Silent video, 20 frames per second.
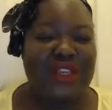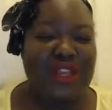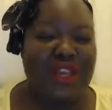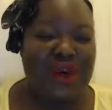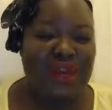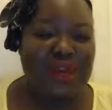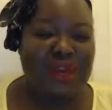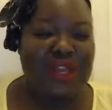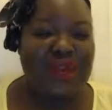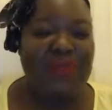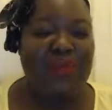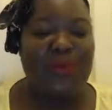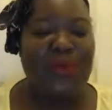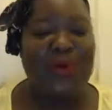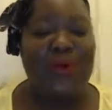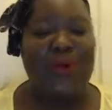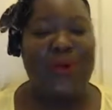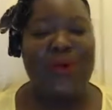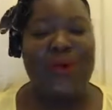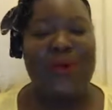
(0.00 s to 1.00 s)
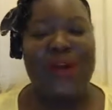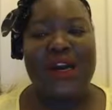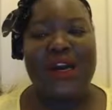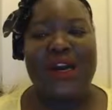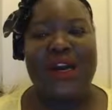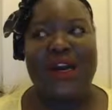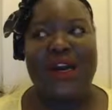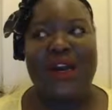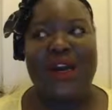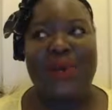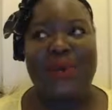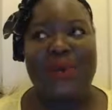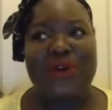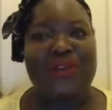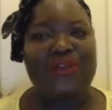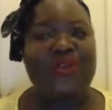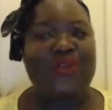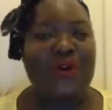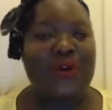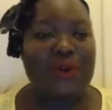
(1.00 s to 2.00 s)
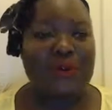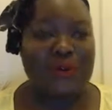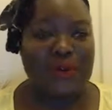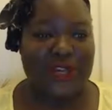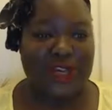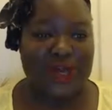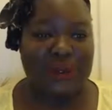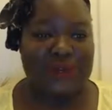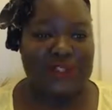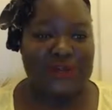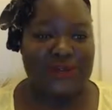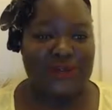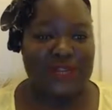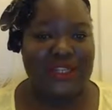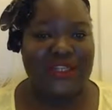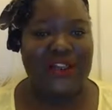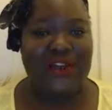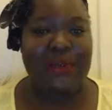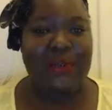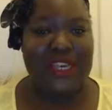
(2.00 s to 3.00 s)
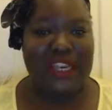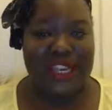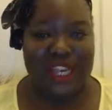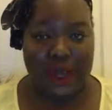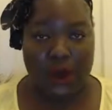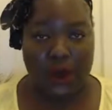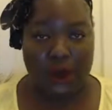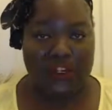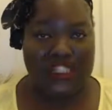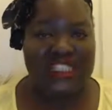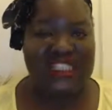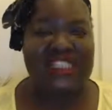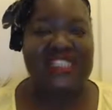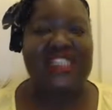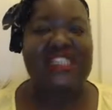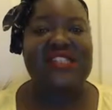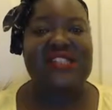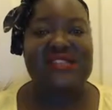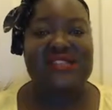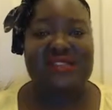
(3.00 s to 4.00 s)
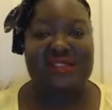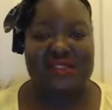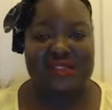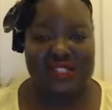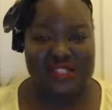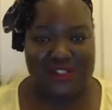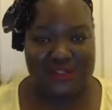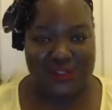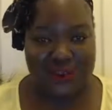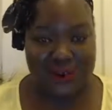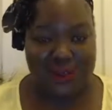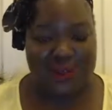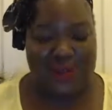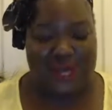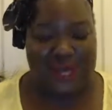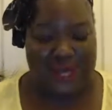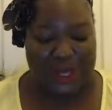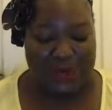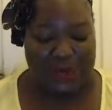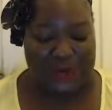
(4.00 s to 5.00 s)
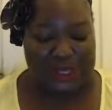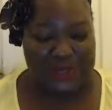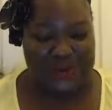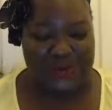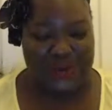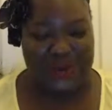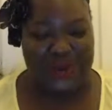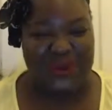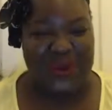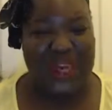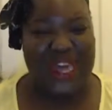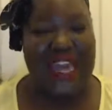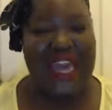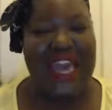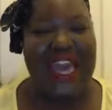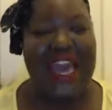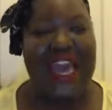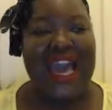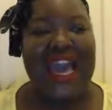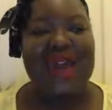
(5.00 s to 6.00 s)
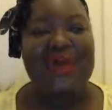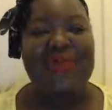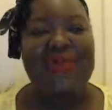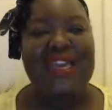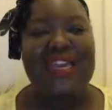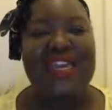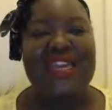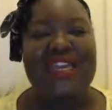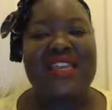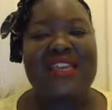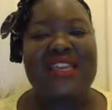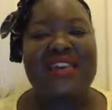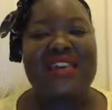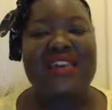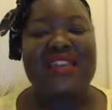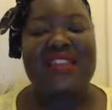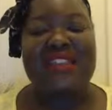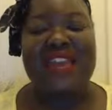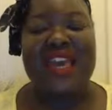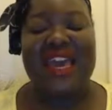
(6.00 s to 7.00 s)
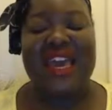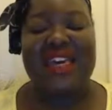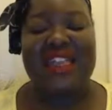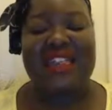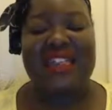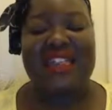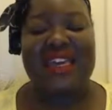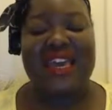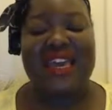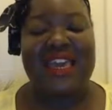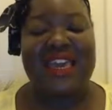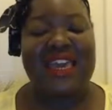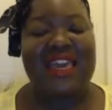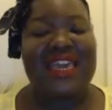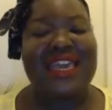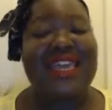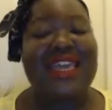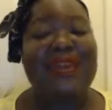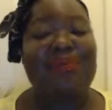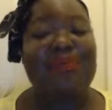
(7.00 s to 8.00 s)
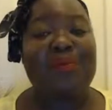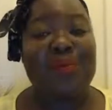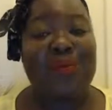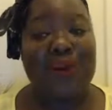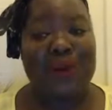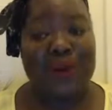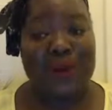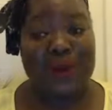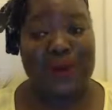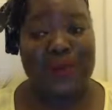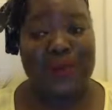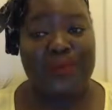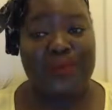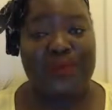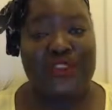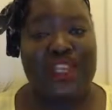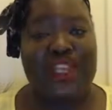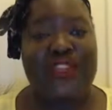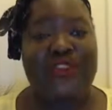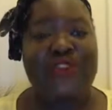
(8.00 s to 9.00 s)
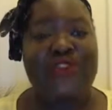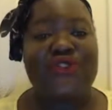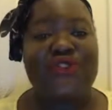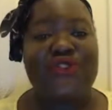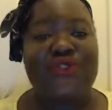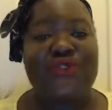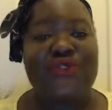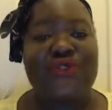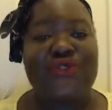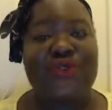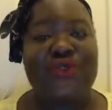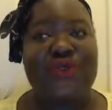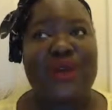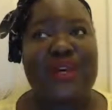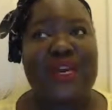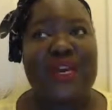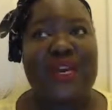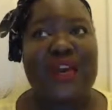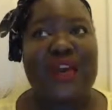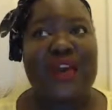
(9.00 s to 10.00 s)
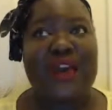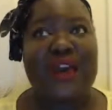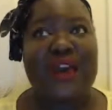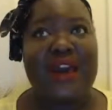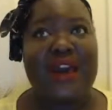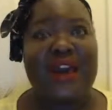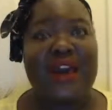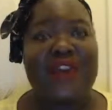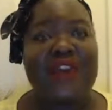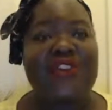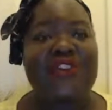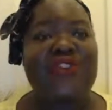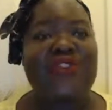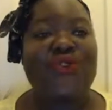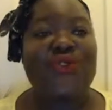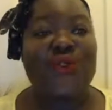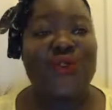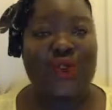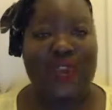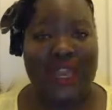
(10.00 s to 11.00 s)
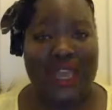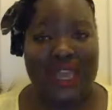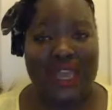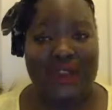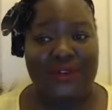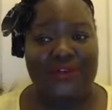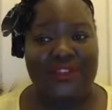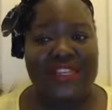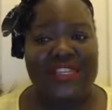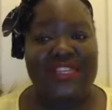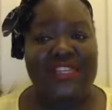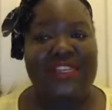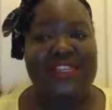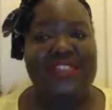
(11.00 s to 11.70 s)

a bit more non-purposeful. I don't mean their whole existence is non-purposeful. I mean that their input into your life doesn't